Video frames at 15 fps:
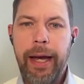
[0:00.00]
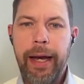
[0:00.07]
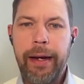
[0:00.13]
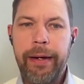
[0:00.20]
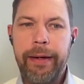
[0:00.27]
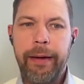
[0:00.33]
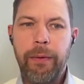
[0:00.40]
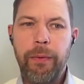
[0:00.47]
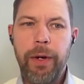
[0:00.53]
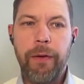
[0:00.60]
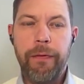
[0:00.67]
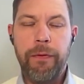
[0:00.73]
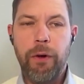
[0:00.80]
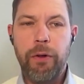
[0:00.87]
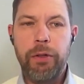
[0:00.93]
And uh, we,
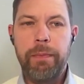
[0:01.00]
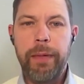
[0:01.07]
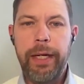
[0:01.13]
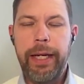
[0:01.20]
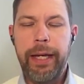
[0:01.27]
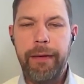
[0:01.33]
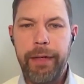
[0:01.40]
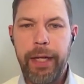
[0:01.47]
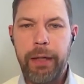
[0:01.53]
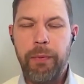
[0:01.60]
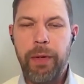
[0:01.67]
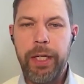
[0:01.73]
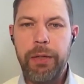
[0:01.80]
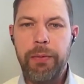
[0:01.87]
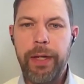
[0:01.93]
of course, believe that
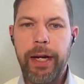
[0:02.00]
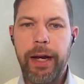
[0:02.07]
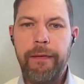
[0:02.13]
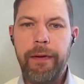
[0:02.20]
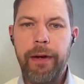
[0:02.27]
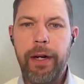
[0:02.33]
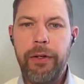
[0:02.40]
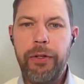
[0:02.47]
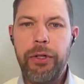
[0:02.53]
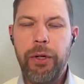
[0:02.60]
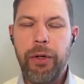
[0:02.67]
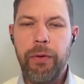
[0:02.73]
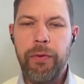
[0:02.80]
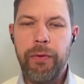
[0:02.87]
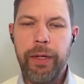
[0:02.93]
once we have
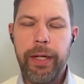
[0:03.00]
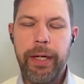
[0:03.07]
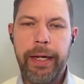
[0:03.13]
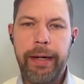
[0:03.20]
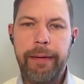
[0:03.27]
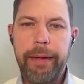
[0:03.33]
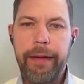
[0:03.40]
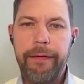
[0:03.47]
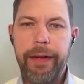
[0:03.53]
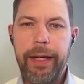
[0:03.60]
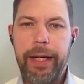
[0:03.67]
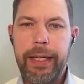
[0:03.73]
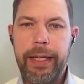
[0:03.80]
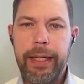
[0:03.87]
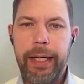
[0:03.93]
shown
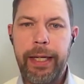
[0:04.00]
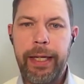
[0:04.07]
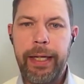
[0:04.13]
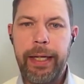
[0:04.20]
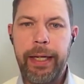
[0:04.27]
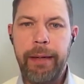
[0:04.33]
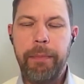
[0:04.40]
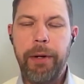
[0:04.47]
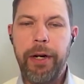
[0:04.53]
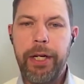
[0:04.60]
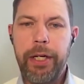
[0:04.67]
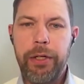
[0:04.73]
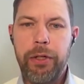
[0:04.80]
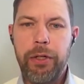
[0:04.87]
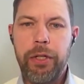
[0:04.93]
efficacy in, in
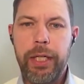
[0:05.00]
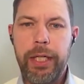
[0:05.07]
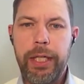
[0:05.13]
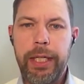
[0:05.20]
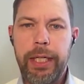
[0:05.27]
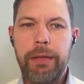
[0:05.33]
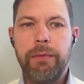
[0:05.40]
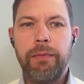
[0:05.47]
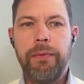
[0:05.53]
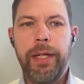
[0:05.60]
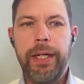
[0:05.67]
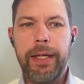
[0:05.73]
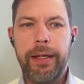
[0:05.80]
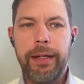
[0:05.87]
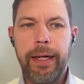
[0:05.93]
Parkinson's disease, we
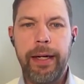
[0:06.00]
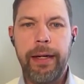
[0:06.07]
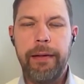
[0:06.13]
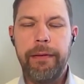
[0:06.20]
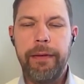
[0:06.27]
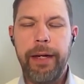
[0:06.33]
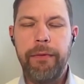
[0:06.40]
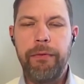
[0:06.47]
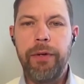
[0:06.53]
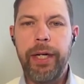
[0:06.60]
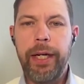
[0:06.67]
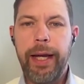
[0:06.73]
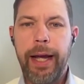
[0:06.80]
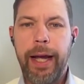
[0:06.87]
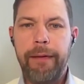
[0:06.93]
can then
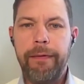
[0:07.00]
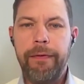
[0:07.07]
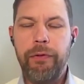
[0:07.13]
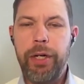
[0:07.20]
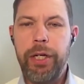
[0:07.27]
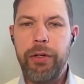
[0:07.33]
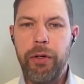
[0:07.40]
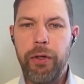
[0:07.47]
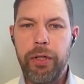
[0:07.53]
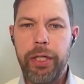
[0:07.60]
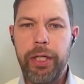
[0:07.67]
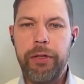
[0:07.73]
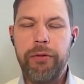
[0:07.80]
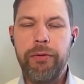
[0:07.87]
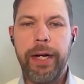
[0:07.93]
really have
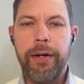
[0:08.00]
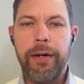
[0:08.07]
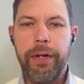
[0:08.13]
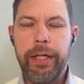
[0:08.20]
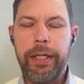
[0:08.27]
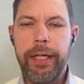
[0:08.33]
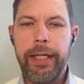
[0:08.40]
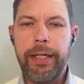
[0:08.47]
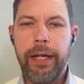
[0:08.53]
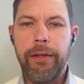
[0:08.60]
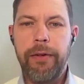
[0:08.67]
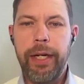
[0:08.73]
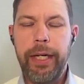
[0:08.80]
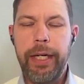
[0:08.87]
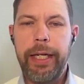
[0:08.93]
resources to address these
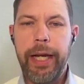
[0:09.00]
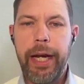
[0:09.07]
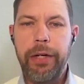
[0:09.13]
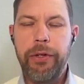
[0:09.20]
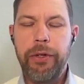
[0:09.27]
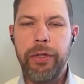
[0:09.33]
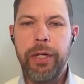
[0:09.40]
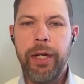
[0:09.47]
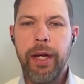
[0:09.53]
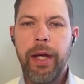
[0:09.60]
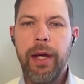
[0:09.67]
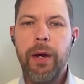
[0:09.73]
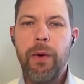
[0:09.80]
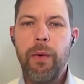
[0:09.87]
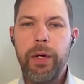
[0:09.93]
other indications,
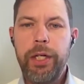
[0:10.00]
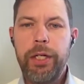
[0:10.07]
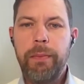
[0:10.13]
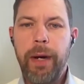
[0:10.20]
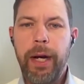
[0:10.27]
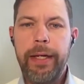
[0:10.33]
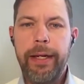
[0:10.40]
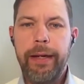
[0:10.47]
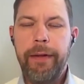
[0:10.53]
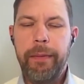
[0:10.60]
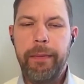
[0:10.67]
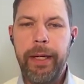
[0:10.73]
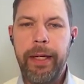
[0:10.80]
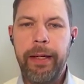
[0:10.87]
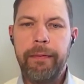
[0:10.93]
which might
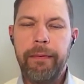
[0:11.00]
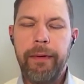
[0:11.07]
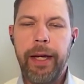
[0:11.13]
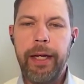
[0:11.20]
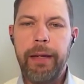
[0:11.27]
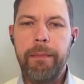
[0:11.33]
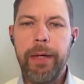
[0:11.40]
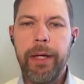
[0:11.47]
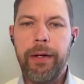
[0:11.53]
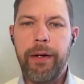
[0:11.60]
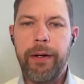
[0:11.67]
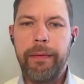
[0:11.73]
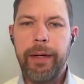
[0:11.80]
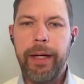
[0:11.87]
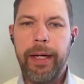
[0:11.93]
even be like
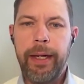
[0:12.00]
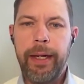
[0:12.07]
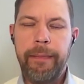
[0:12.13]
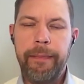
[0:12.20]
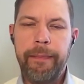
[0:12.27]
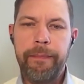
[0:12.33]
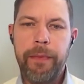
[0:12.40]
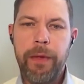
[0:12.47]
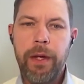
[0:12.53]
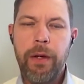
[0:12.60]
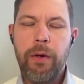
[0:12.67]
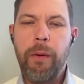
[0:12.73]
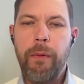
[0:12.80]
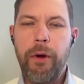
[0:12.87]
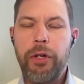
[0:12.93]
bigger um,
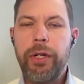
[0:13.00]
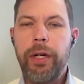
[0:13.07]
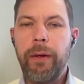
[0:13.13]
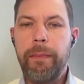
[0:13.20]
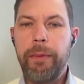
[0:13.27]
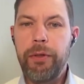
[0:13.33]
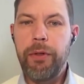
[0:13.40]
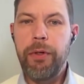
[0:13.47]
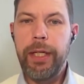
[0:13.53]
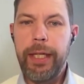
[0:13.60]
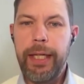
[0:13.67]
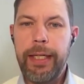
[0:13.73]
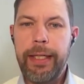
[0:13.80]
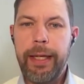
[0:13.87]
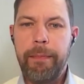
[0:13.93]
commercial
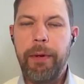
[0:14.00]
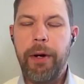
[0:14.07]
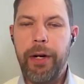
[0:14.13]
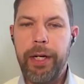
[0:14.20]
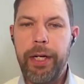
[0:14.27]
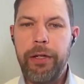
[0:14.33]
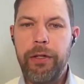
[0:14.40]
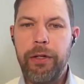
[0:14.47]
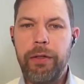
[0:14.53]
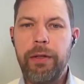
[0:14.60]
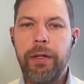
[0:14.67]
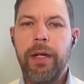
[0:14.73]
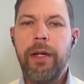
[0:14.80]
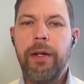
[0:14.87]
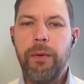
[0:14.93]
opportunities than
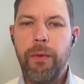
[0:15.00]
Parkinson's.